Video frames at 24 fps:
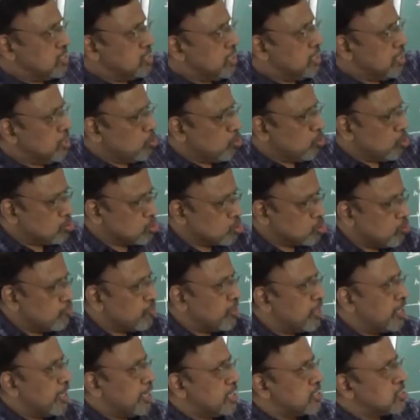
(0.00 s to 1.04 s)
see those two
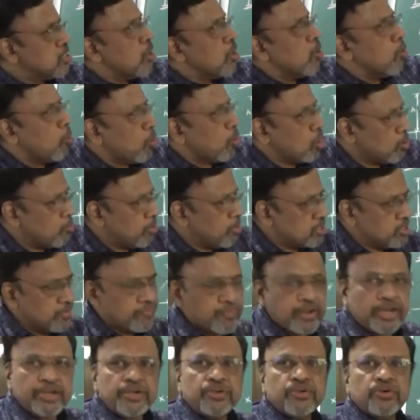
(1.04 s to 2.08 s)
figures, what about the
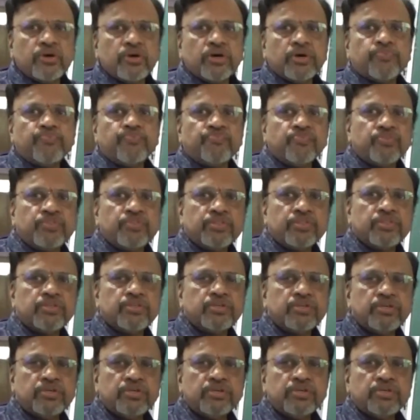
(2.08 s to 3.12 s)
front view?
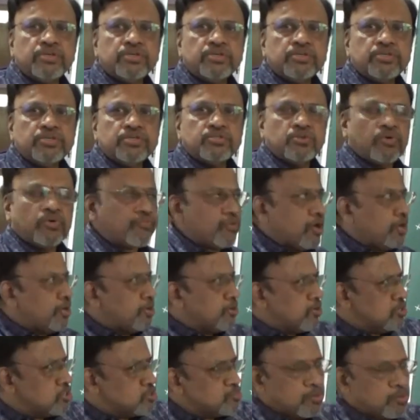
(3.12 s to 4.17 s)
So front
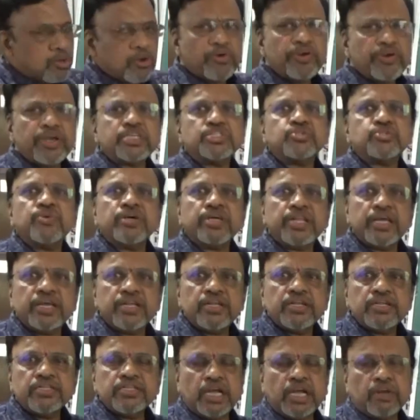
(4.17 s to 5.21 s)
view is below xy line.
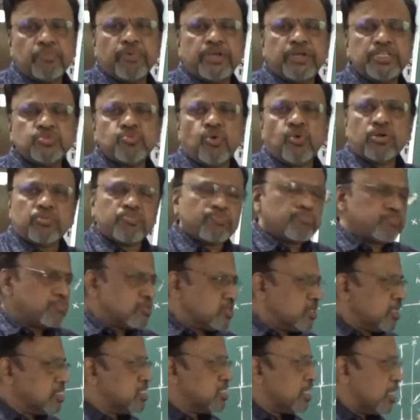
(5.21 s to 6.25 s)
That means
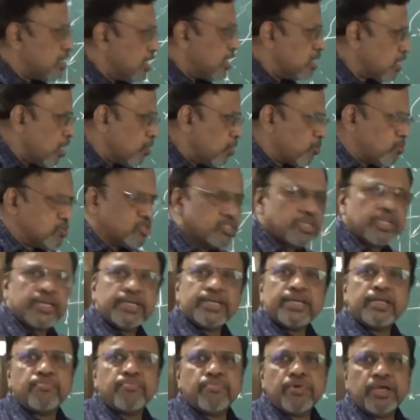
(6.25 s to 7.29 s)
what the general conclusion I
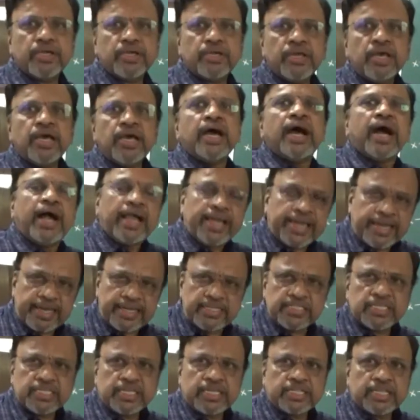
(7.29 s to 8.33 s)
can make? I
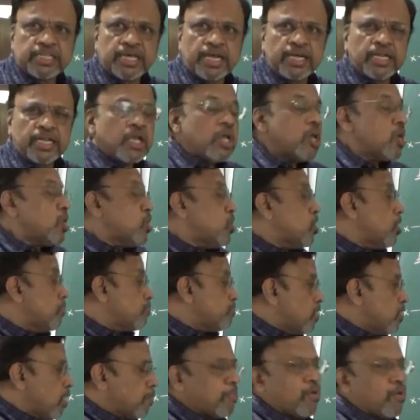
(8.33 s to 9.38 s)
can say that
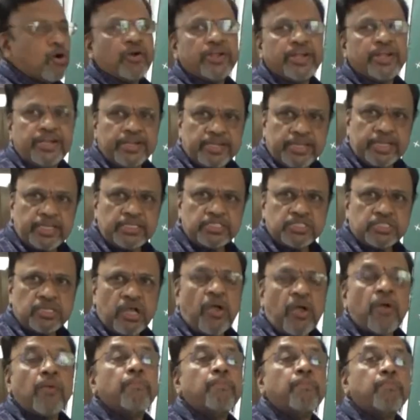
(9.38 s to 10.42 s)
if the point
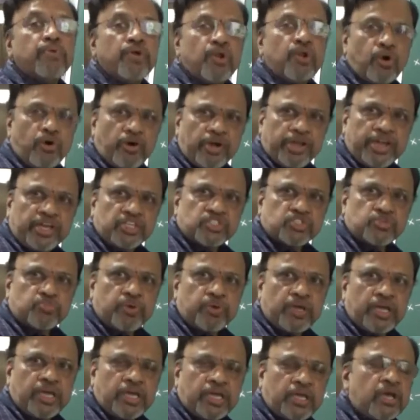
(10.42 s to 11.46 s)
is below
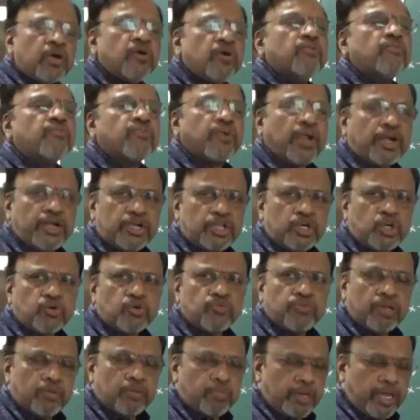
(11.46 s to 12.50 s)
HP, front view
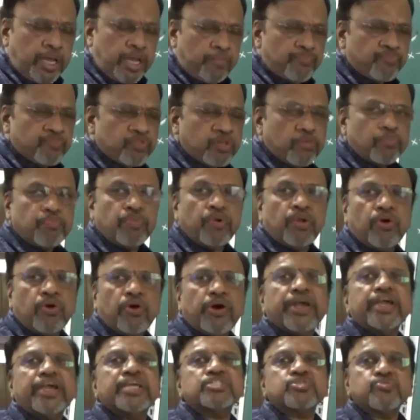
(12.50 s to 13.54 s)
will be
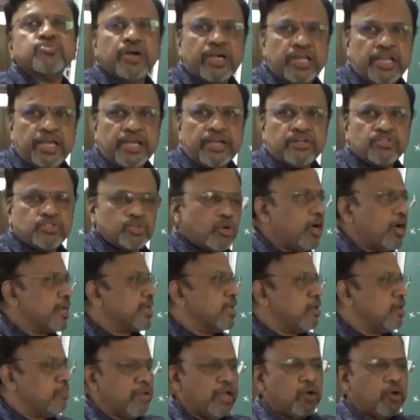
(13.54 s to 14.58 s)
below xy line. So I
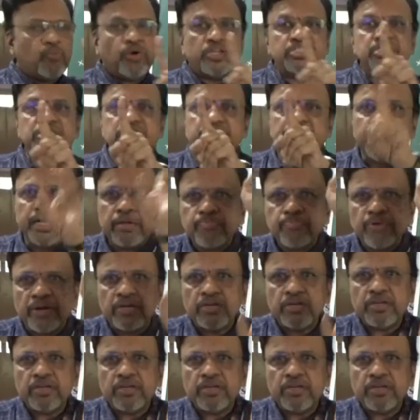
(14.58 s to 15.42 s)
can make one statement